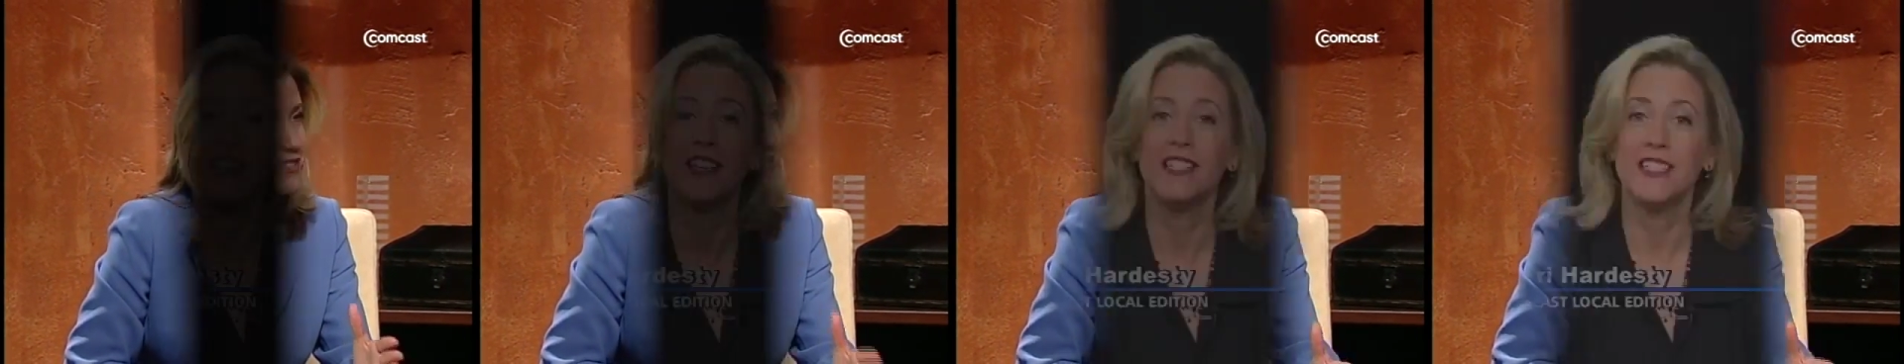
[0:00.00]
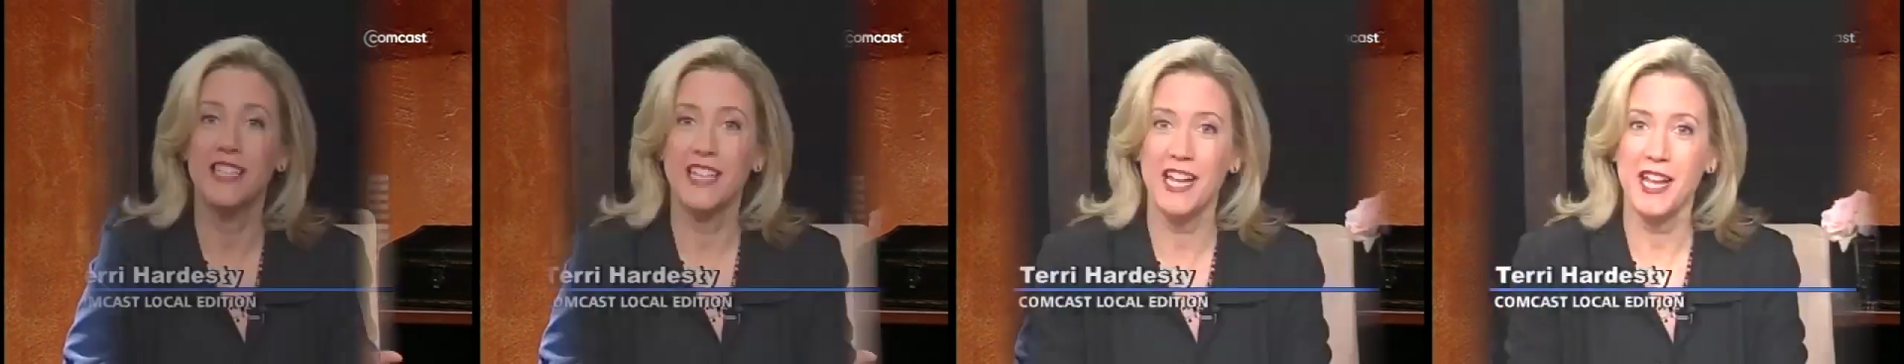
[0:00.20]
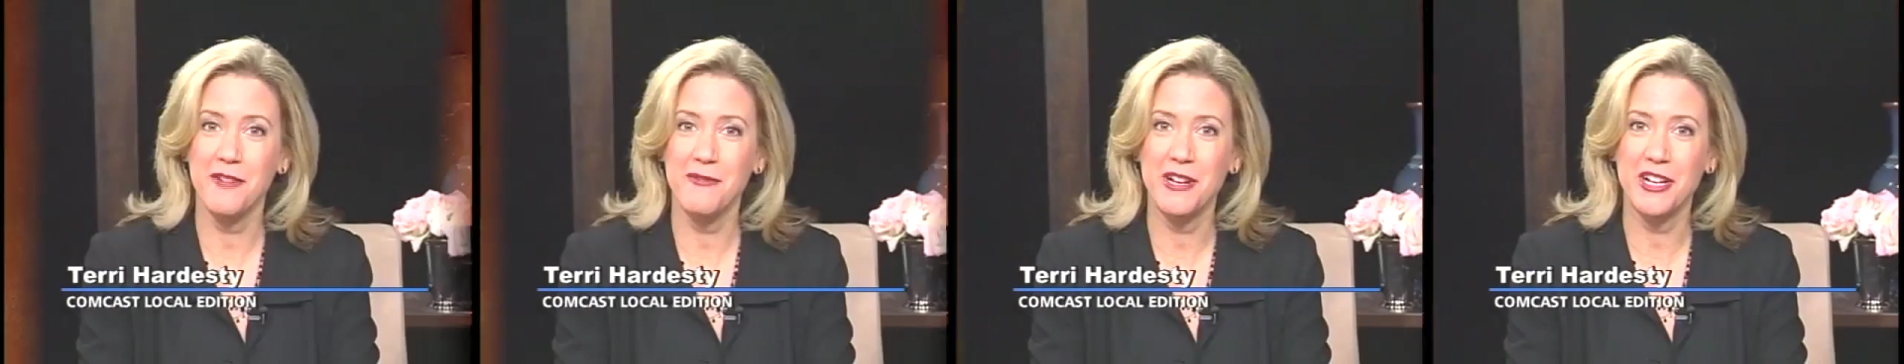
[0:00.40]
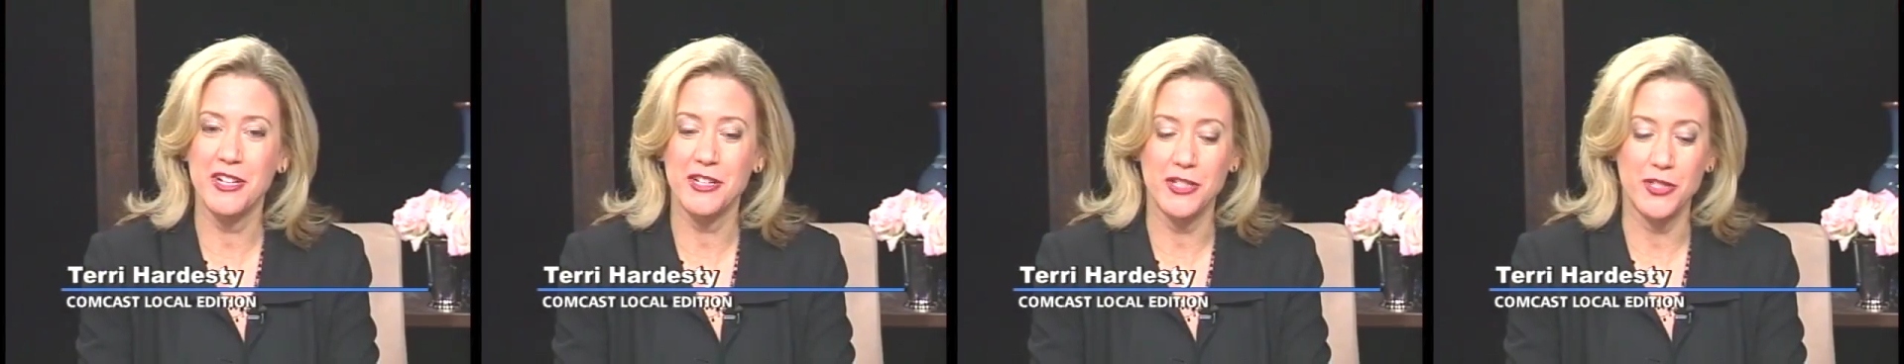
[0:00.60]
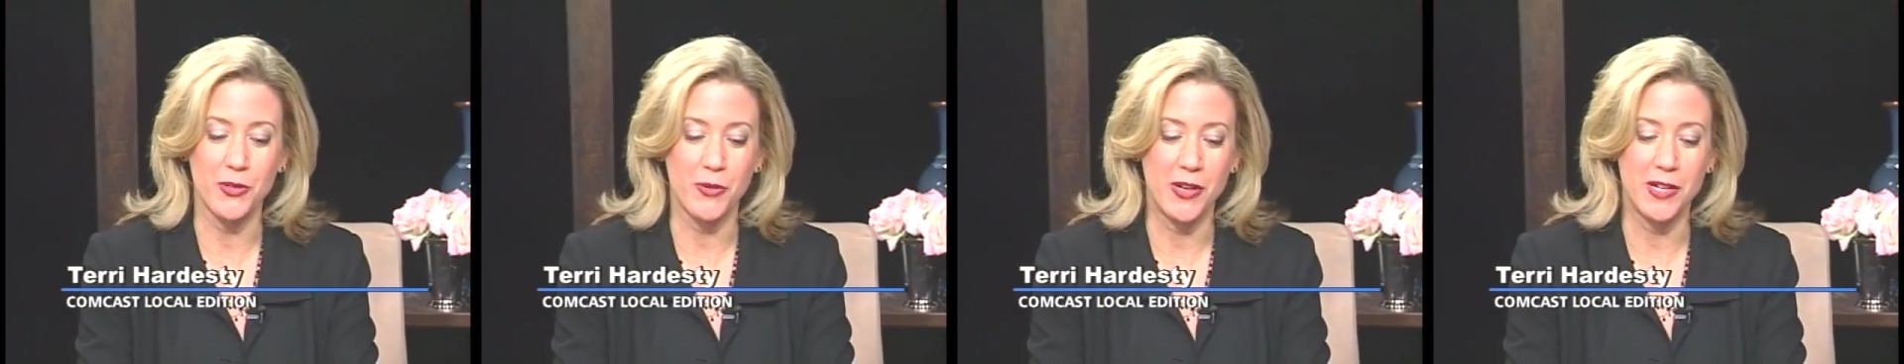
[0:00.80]
Today we are
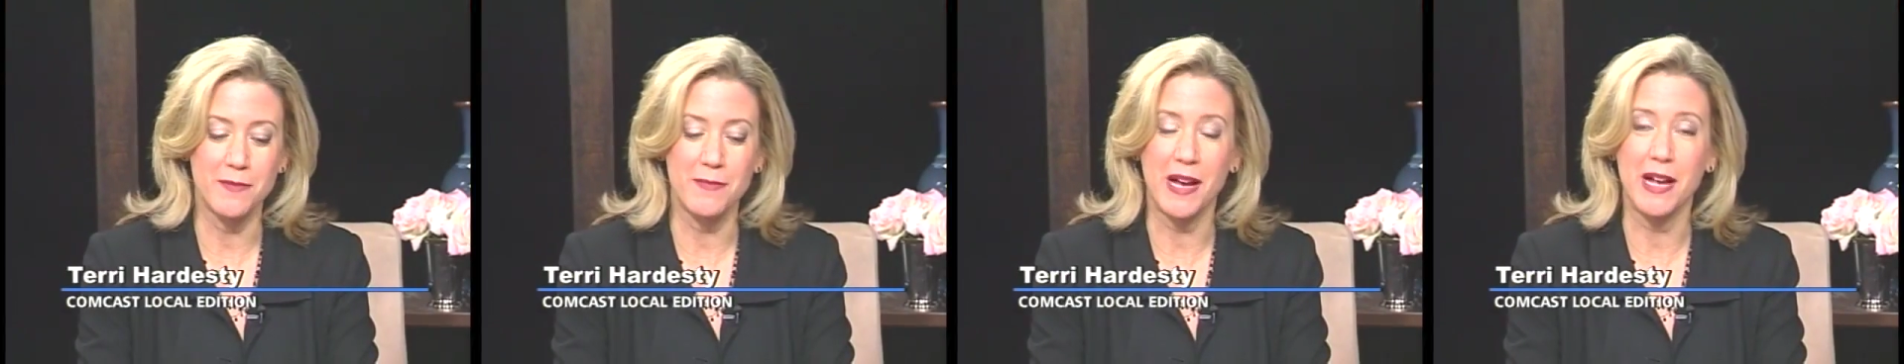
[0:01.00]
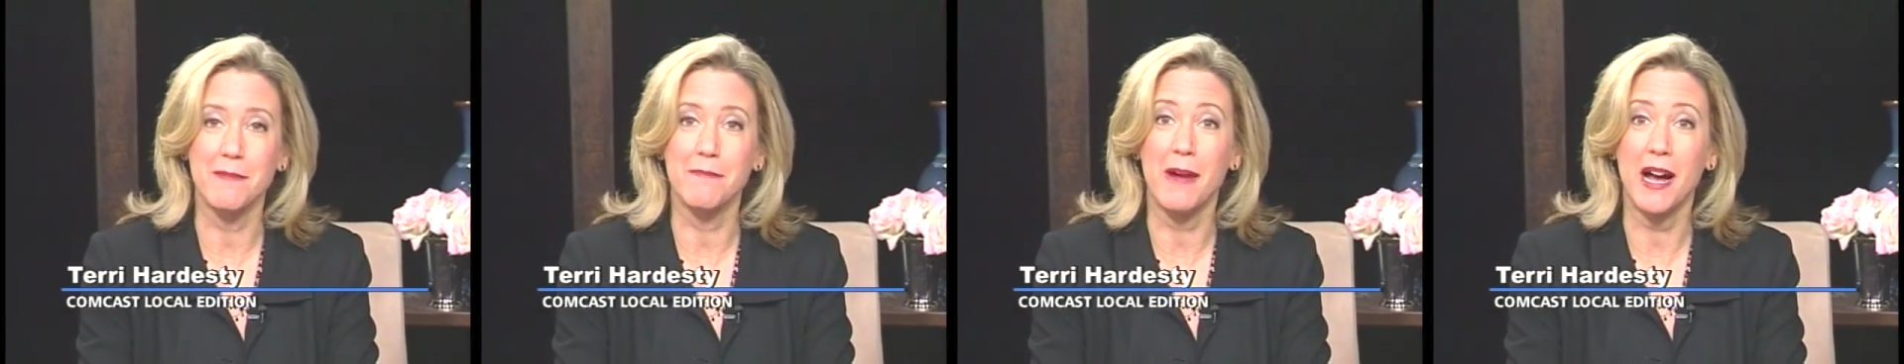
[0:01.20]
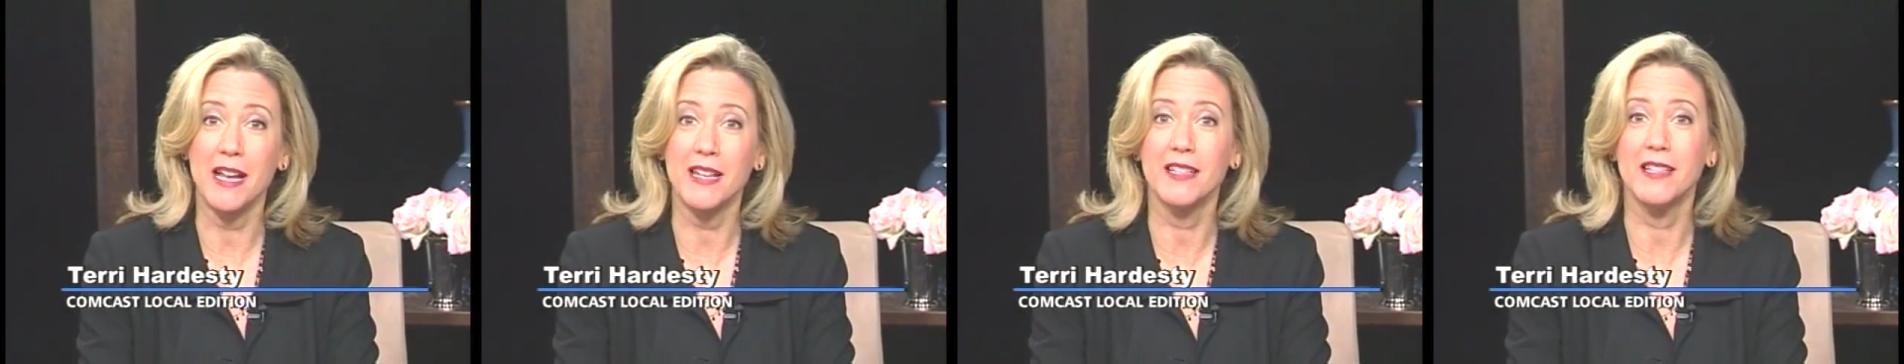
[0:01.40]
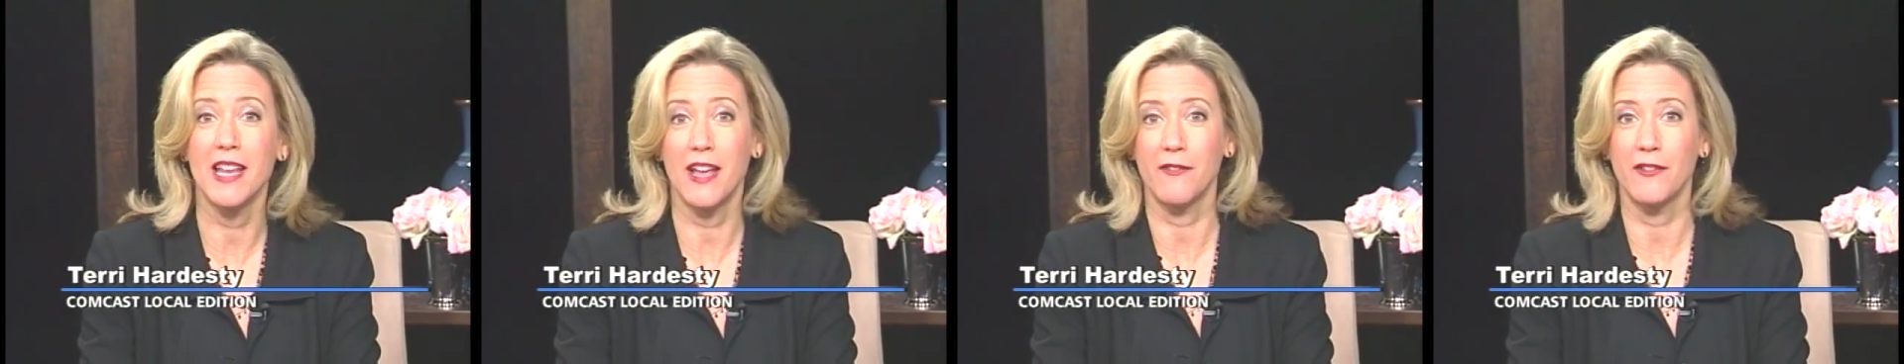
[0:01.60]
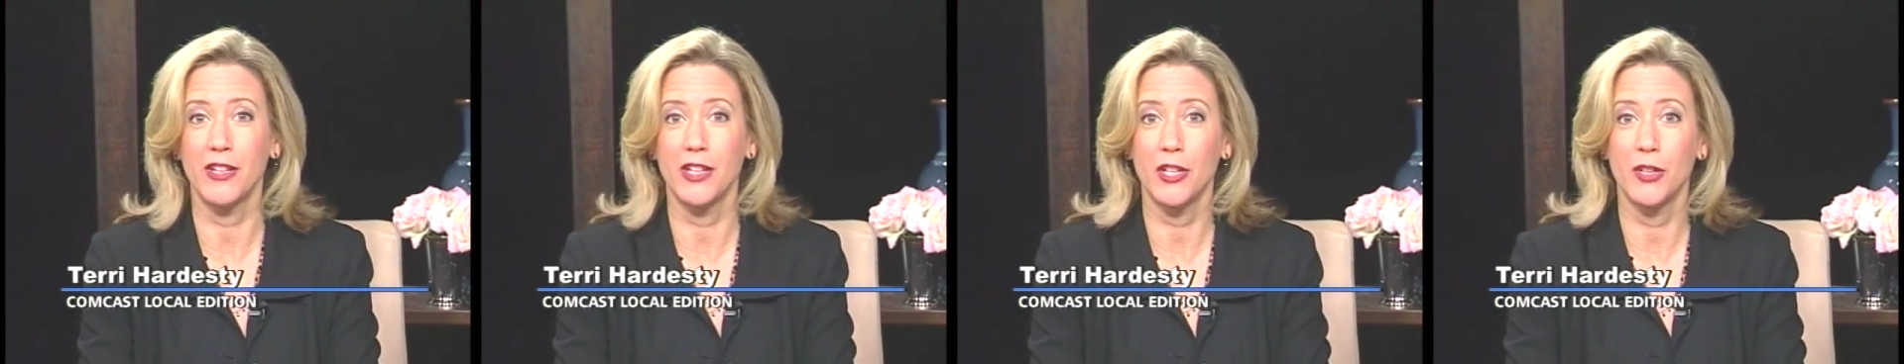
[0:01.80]
joined by Mike
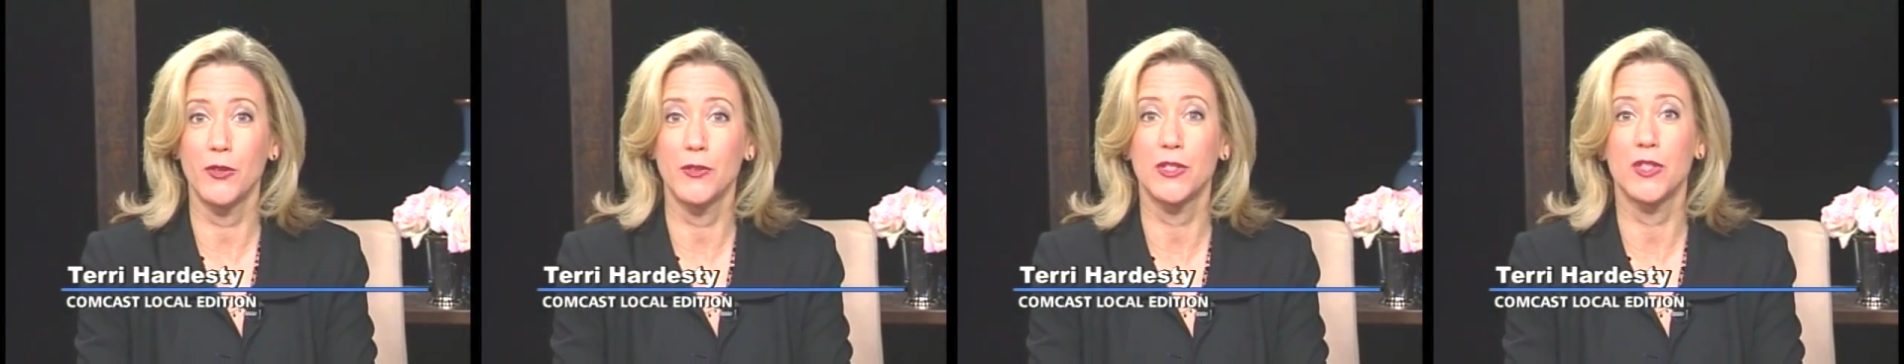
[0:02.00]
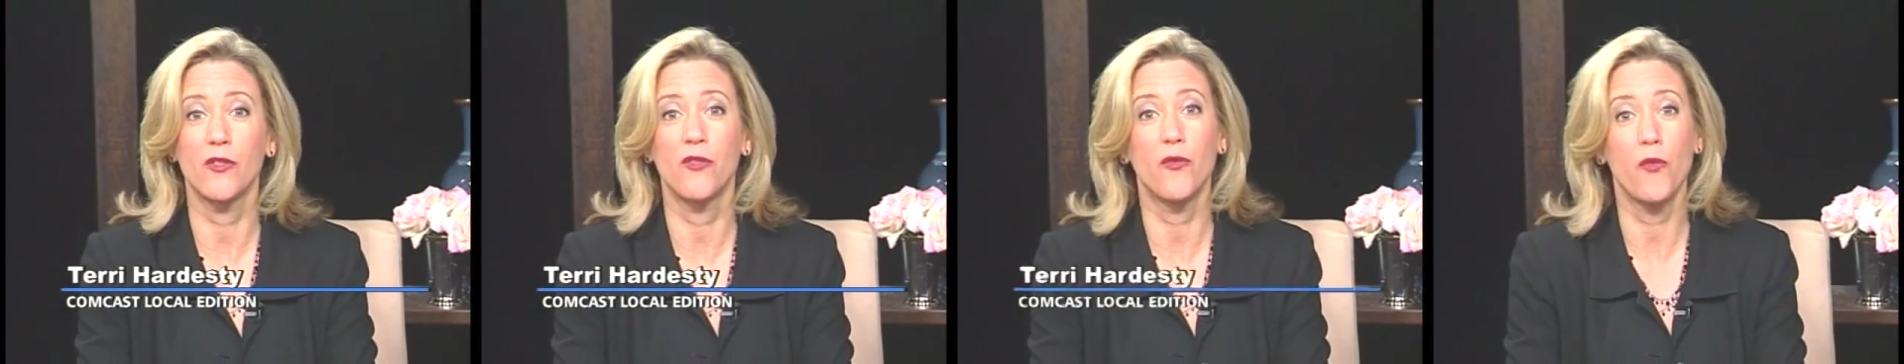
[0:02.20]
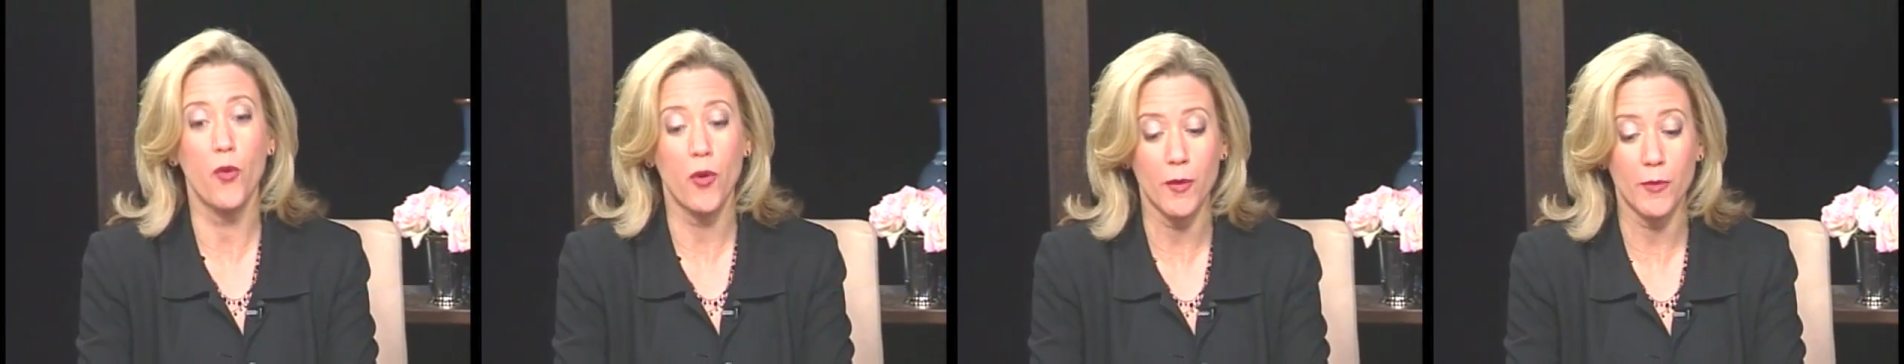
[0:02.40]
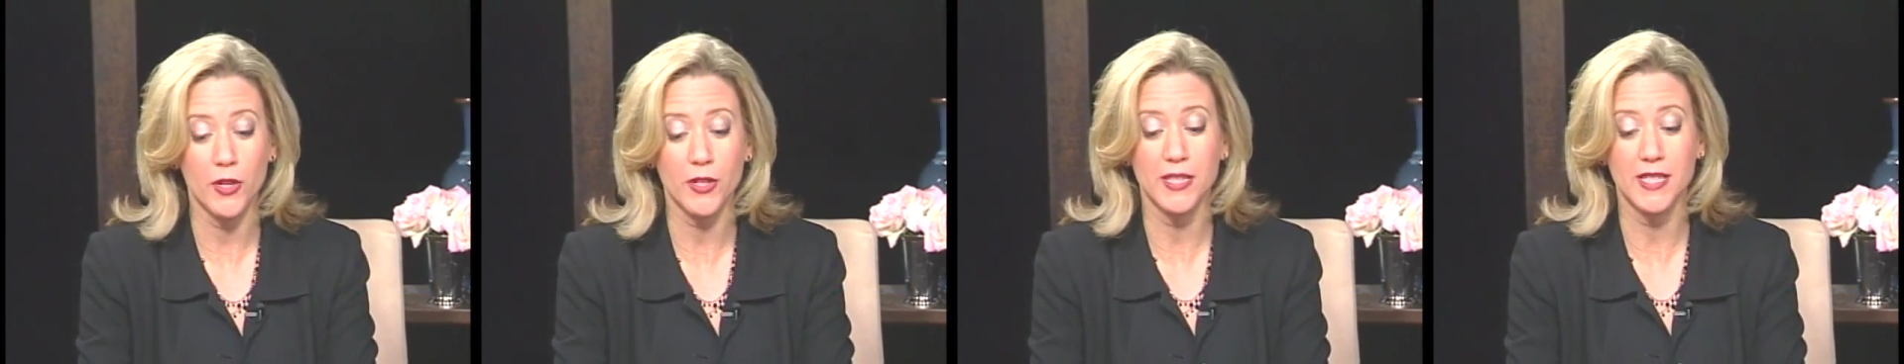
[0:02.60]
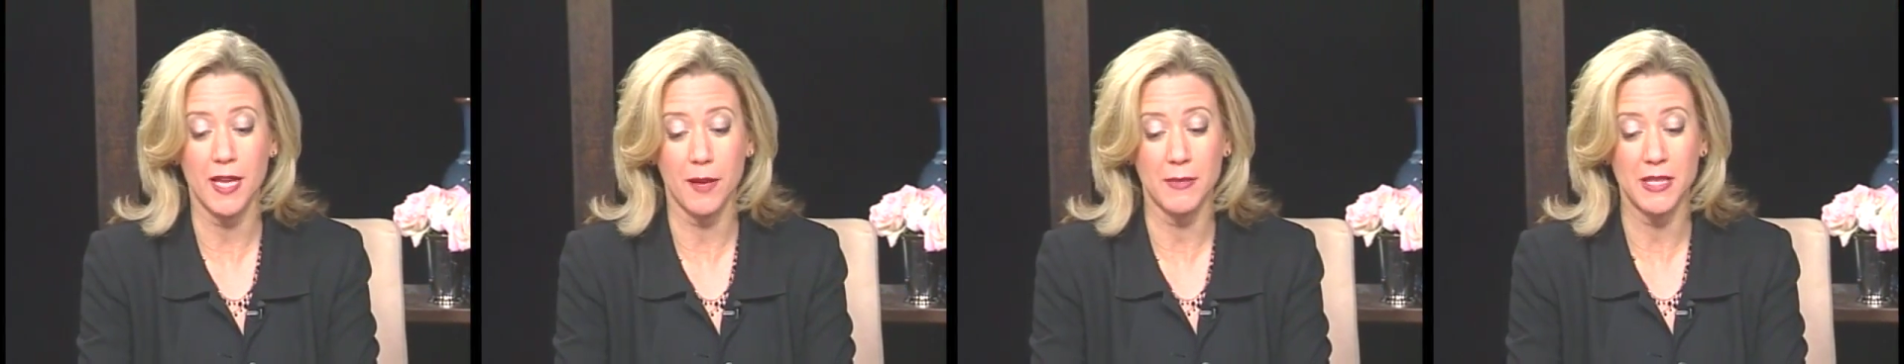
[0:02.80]
Nevin, who is a former San